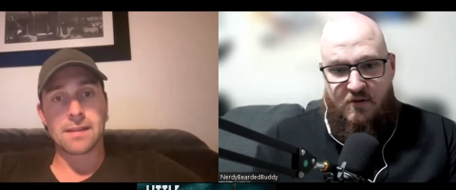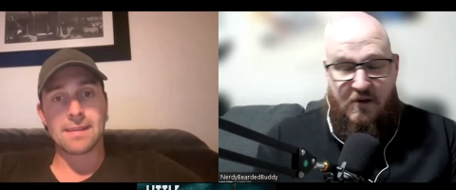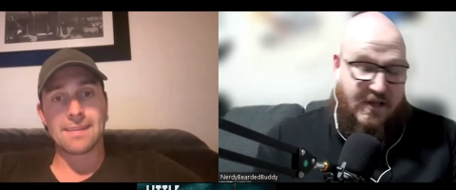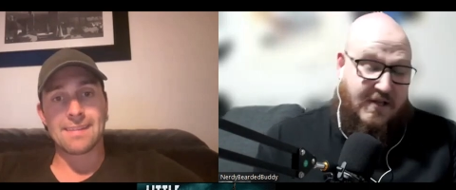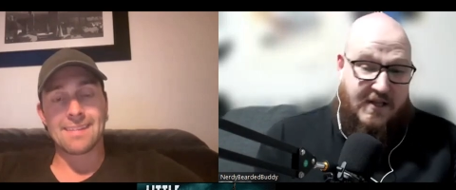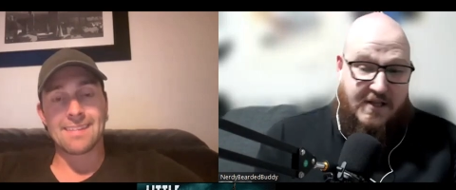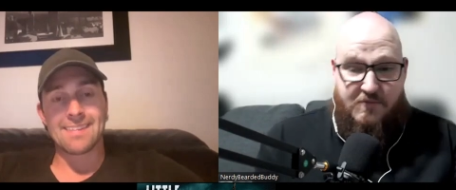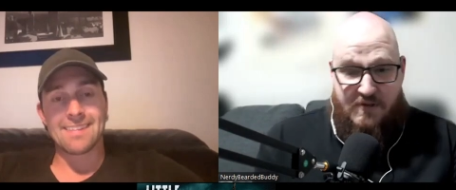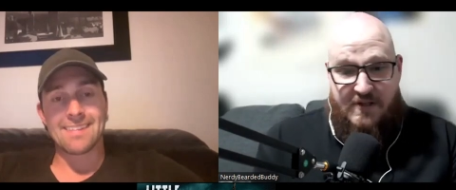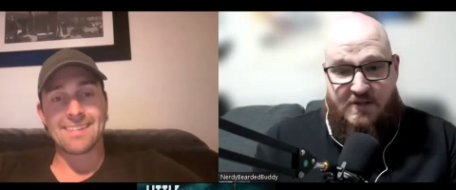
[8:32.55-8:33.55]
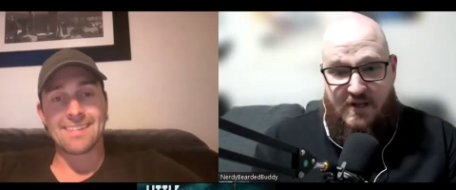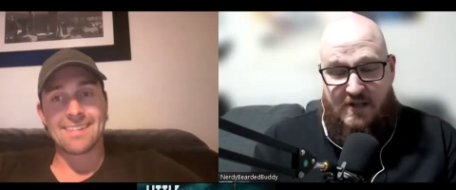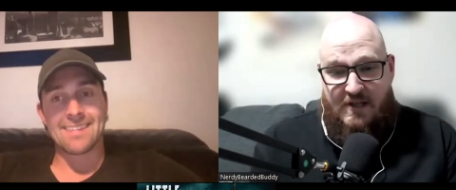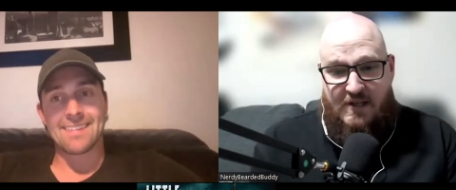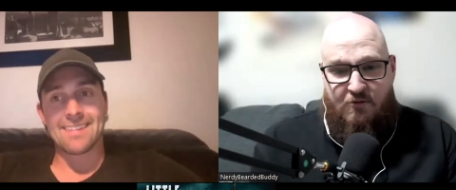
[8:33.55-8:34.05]
Speaker 1: No, that that's that's
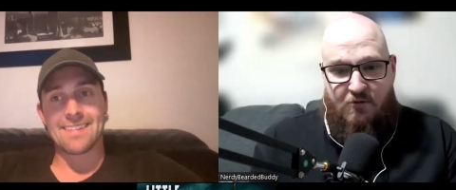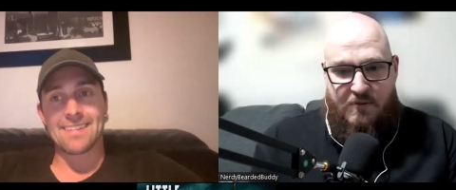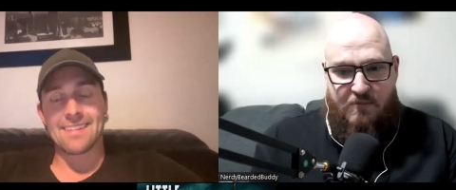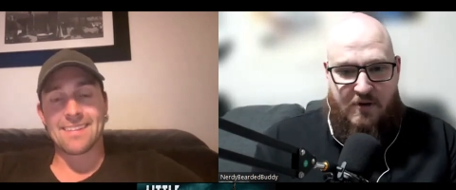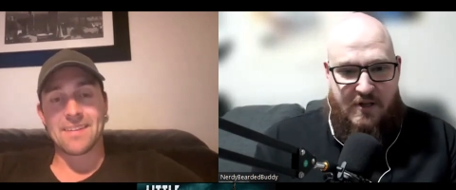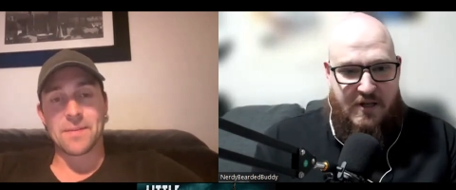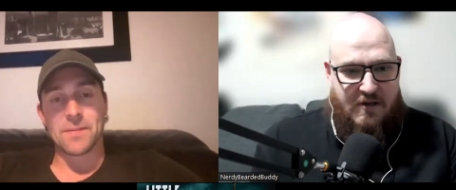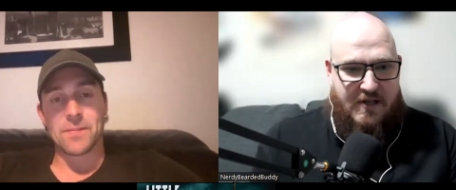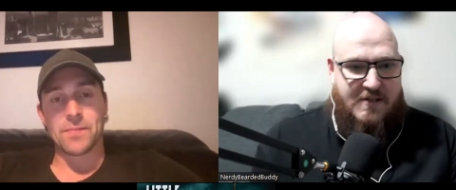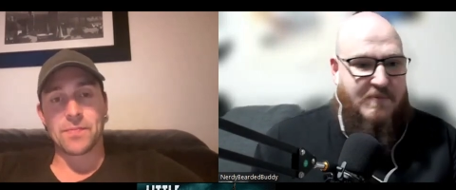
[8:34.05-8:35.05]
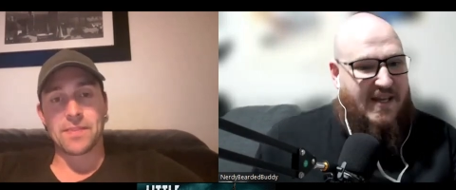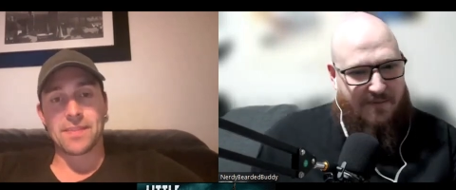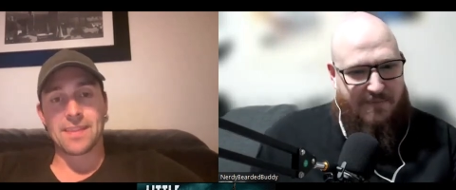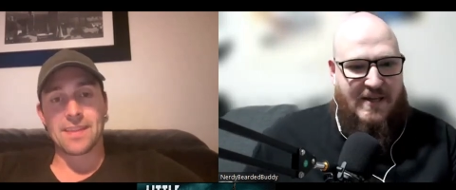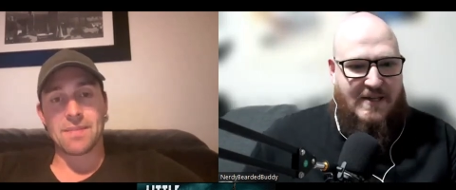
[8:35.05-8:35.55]
yeah, that that would be really, I guess,
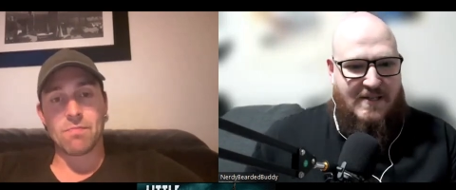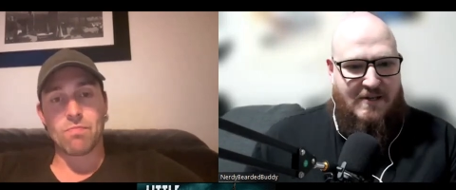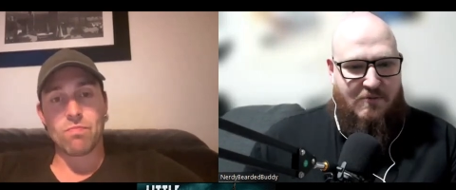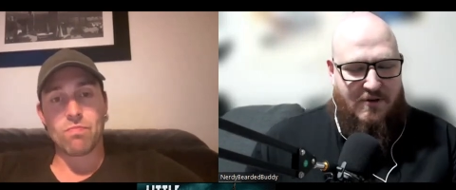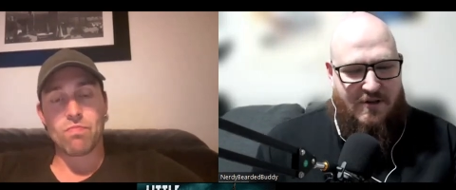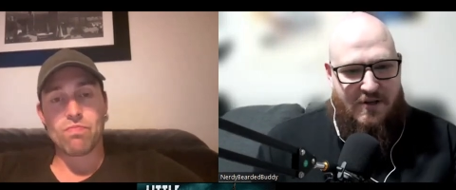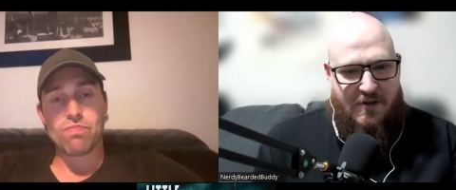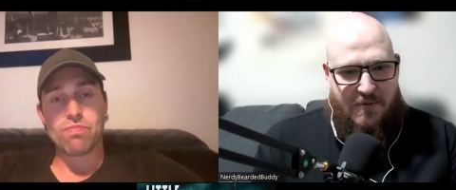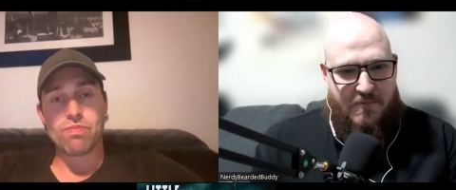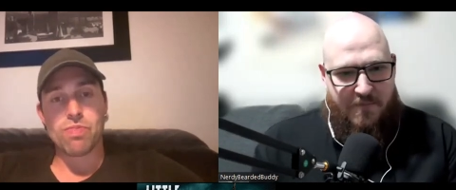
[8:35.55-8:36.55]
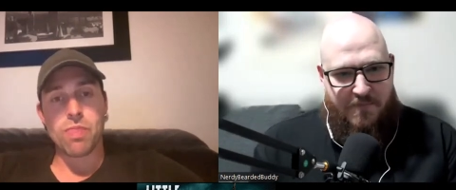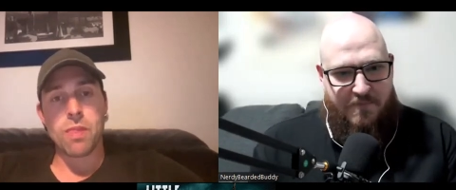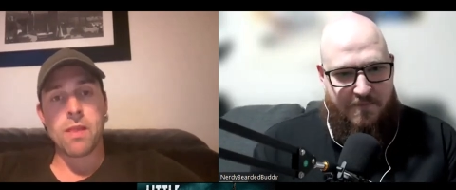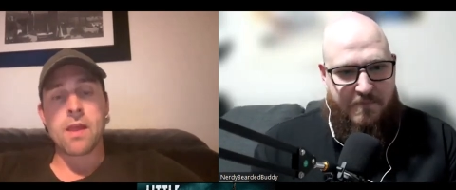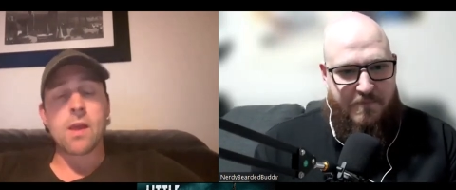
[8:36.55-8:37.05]
make it a bit easier, wouldn't it?
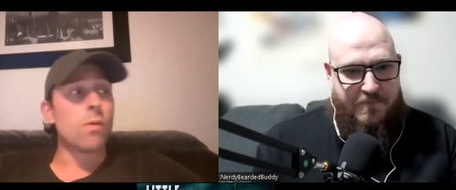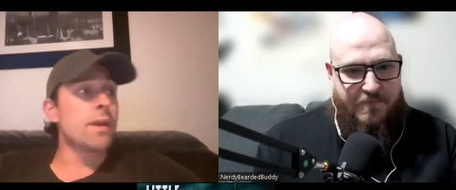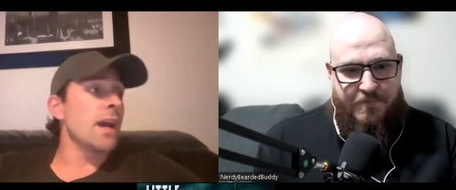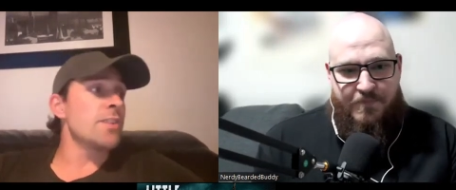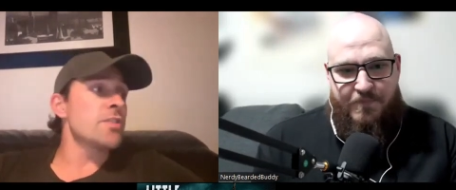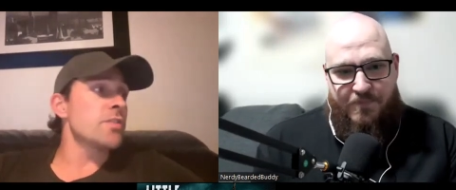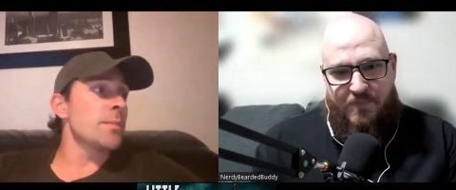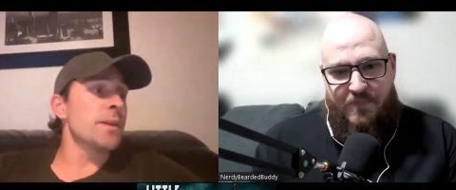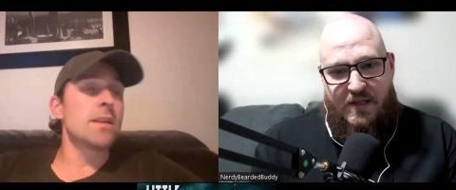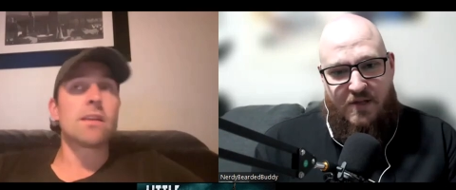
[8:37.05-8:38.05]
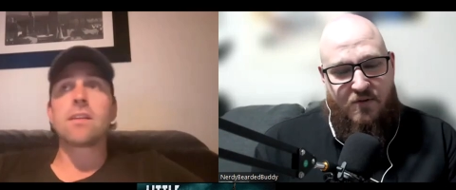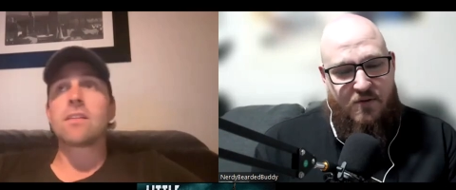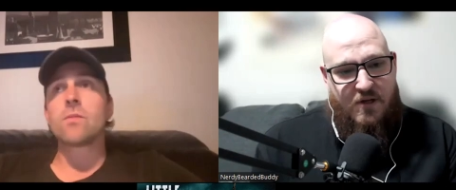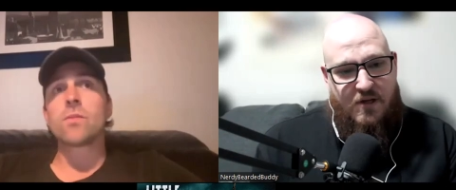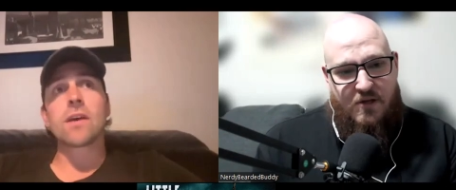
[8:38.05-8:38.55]
Speaker 2: Well, yeah, just I mean, it,
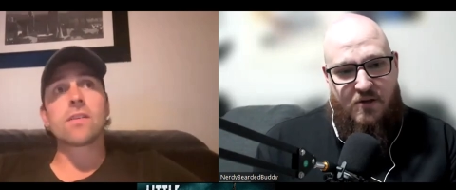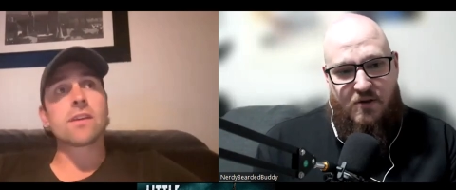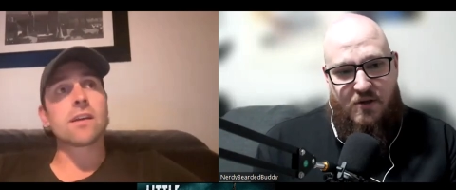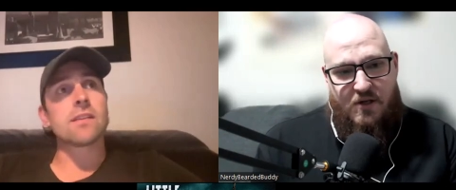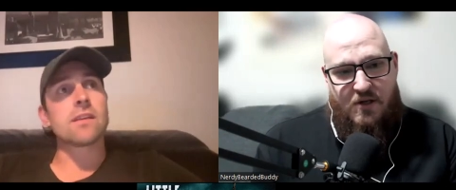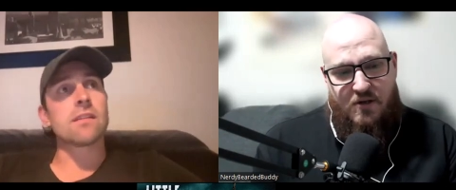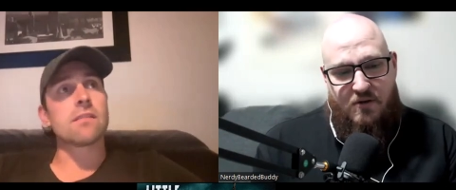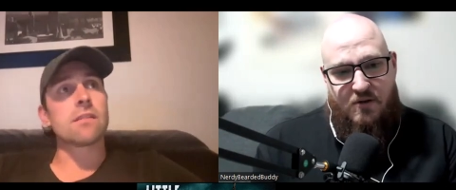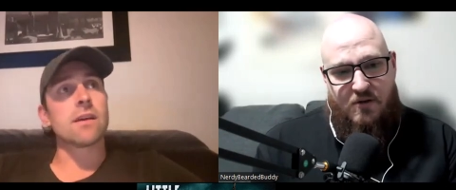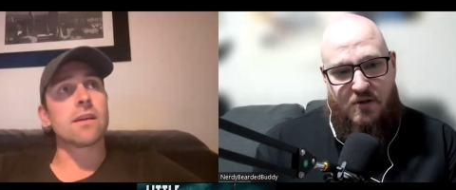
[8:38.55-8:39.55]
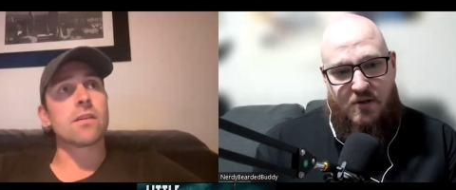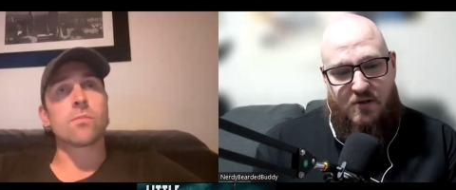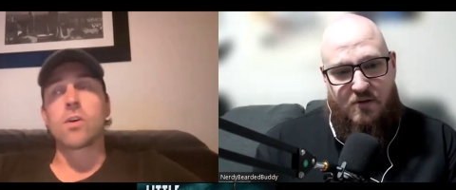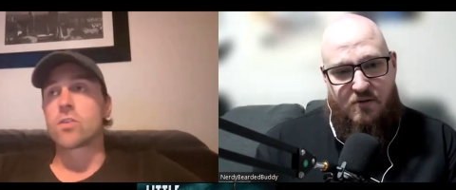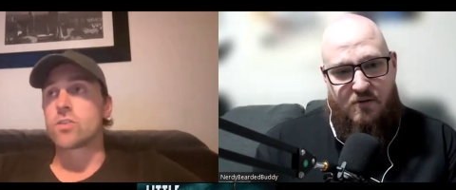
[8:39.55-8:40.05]
it, without sounding like
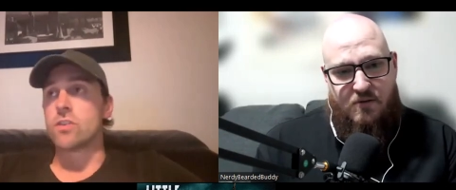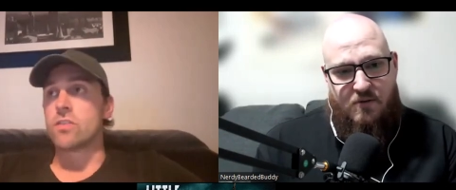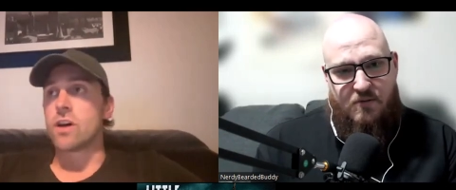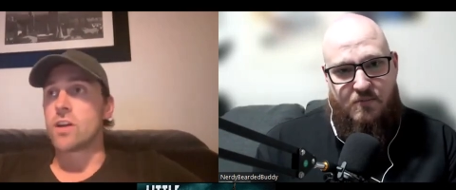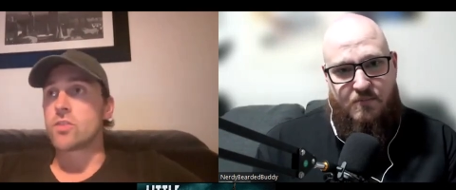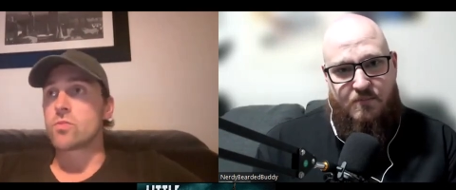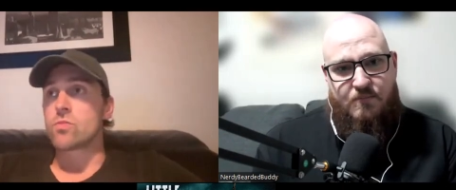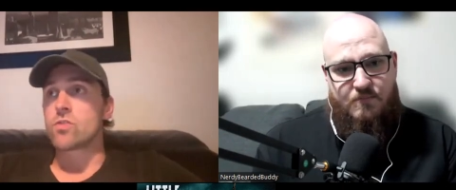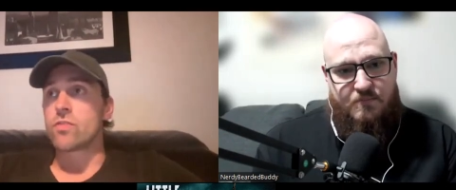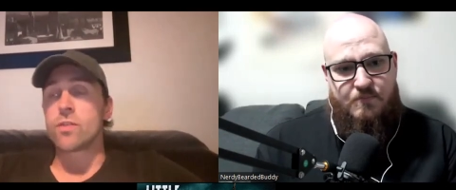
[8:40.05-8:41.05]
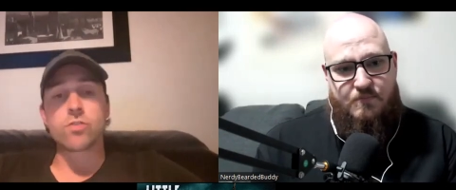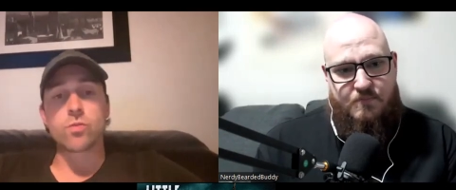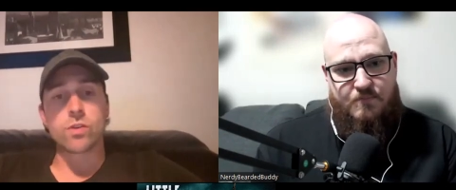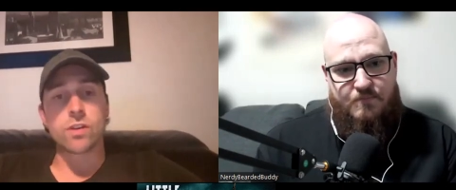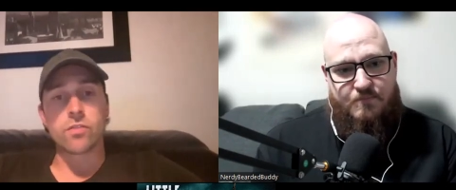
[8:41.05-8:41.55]
obnoxious, I just the film
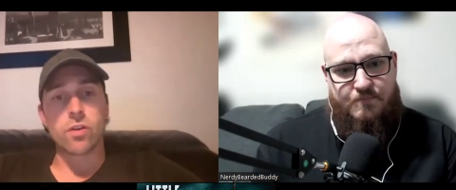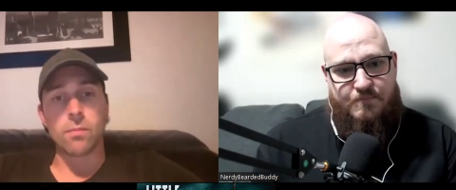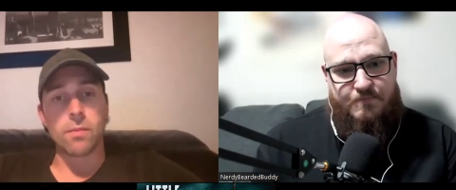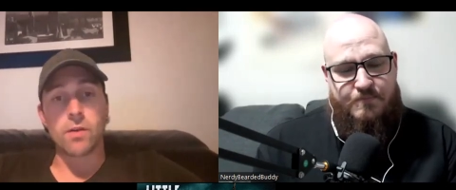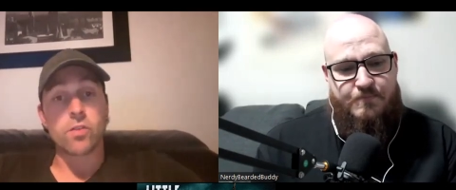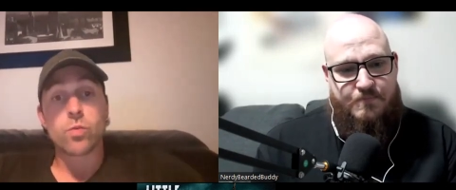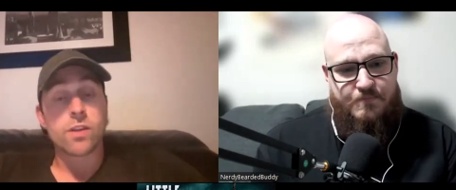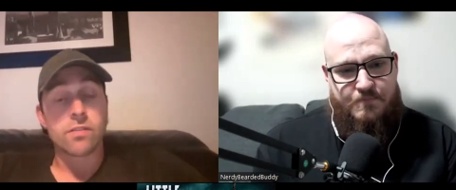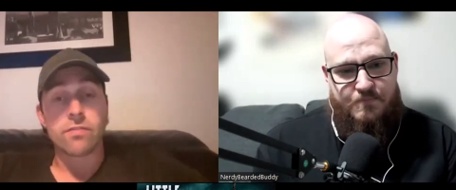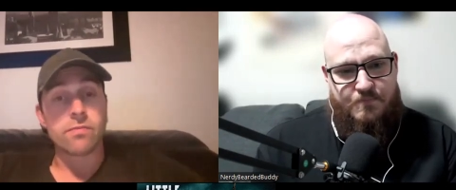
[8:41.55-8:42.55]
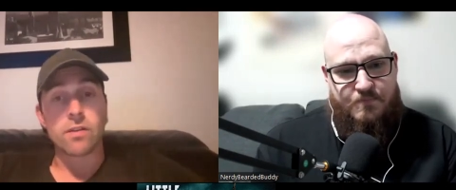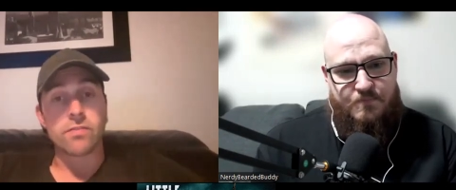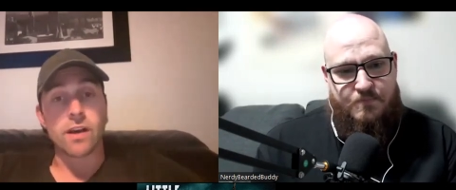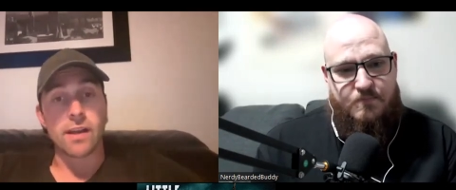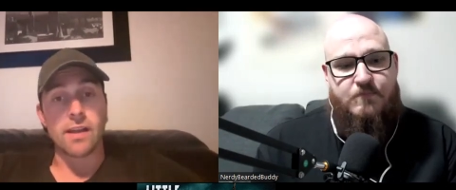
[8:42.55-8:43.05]
just wouldn't have gotten, I just wouldn't have,
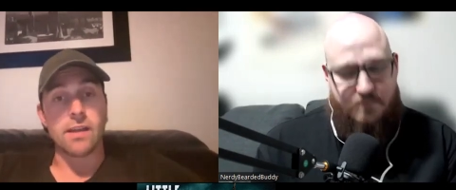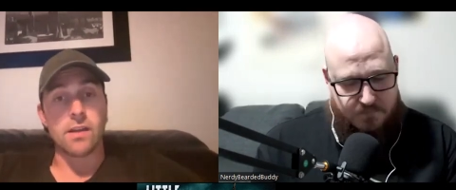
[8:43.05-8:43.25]
have done it,